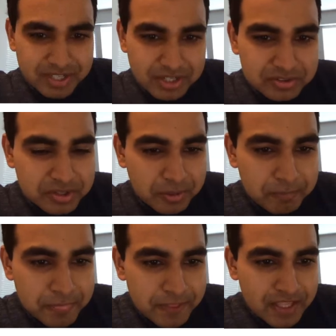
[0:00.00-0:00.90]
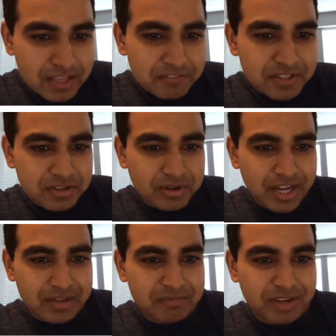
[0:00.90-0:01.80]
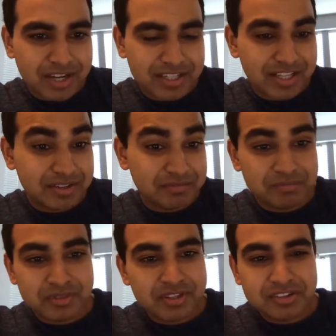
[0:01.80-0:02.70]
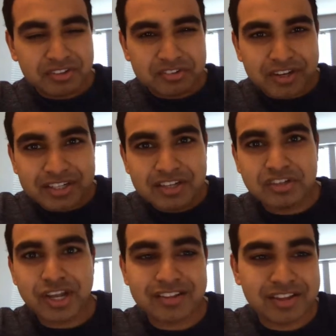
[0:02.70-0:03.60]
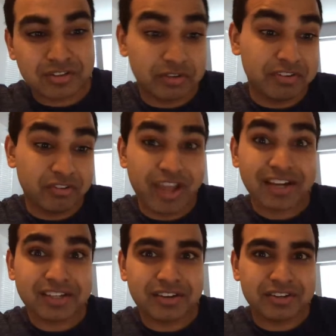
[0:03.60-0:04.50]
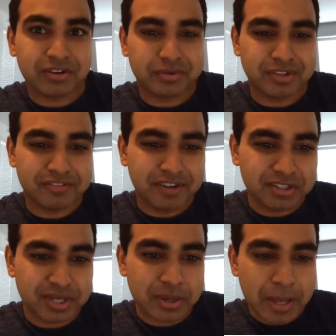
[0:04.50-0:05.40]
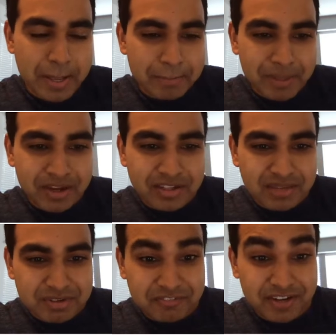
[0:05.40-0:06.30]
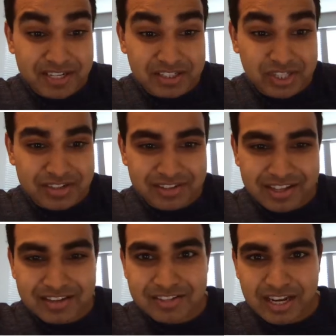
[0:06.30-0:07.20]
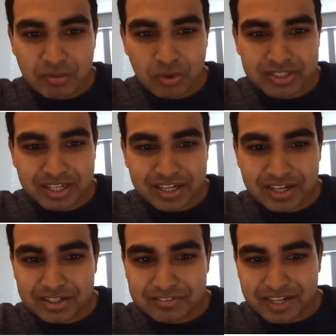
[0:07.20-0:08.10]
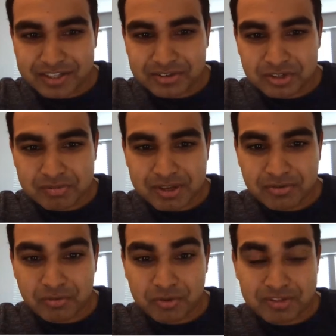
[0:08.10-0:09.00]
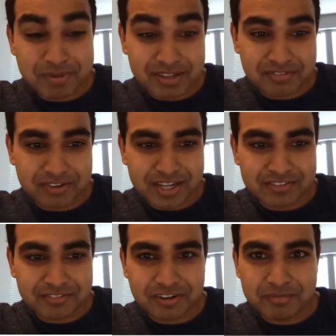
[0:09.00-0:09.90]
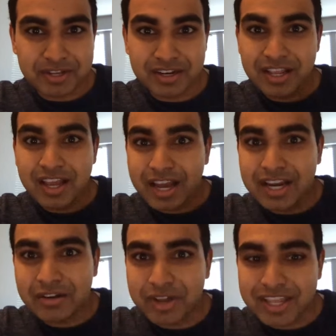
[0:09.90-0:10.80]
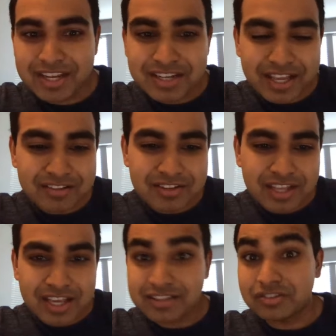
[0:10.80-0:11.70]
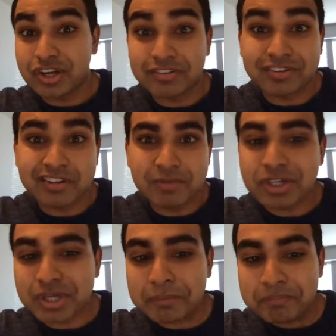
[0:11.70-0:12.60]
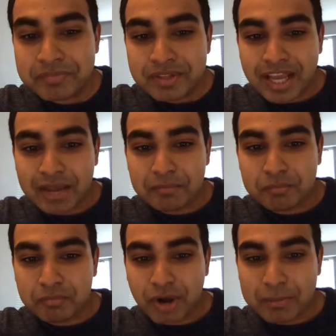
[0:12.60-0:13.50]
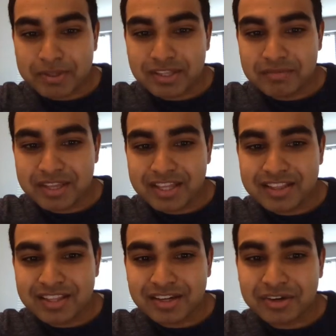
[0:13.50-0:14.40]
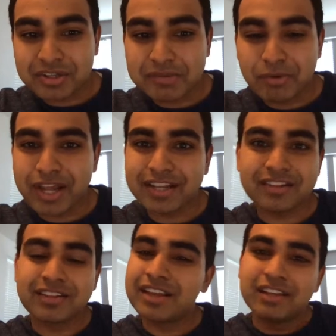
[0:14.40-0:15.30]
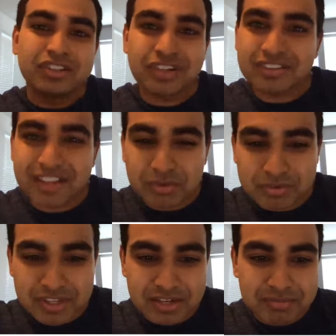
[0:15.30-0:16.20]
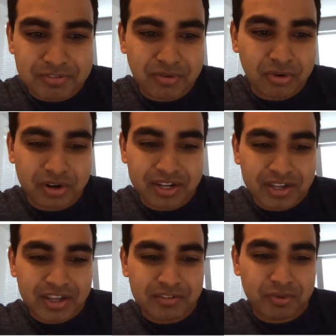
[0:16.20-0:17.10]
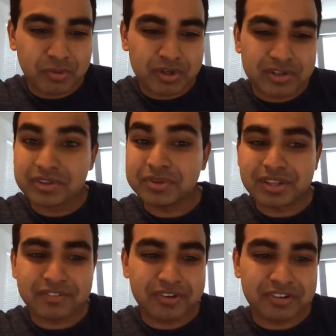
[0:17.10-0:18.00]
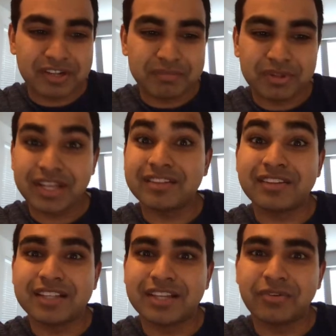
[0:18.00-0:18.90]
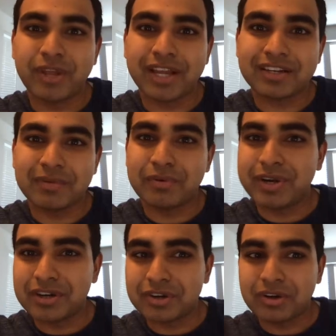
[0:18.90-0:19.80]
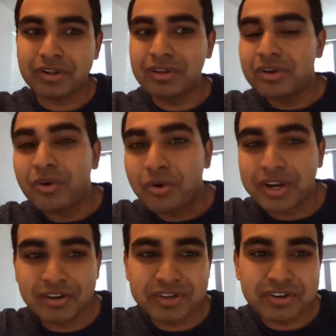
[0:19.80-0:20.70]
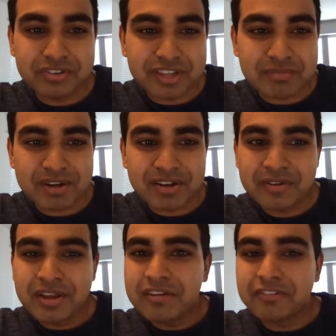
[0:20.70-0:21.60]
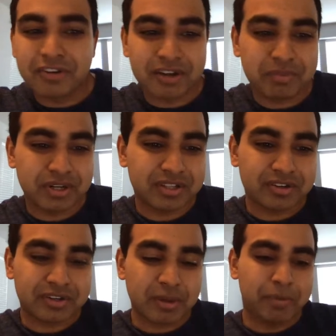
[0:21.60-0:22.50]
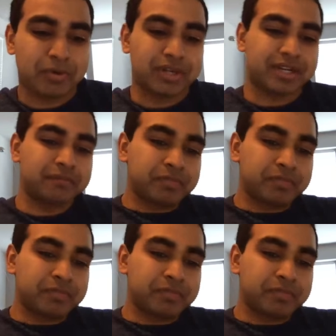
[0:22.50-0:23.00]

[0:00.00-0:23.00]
here though, even though I am not in strict JSX or even React territory to this function, because I'm defining JSX and I want the color value to be specified from an, an array index, it's a JavaScript expression. I'm wrapping them in the curly brackets, just like we've seen before, if we were to do this, for example, inside the React render call or in the return statement for a particular component.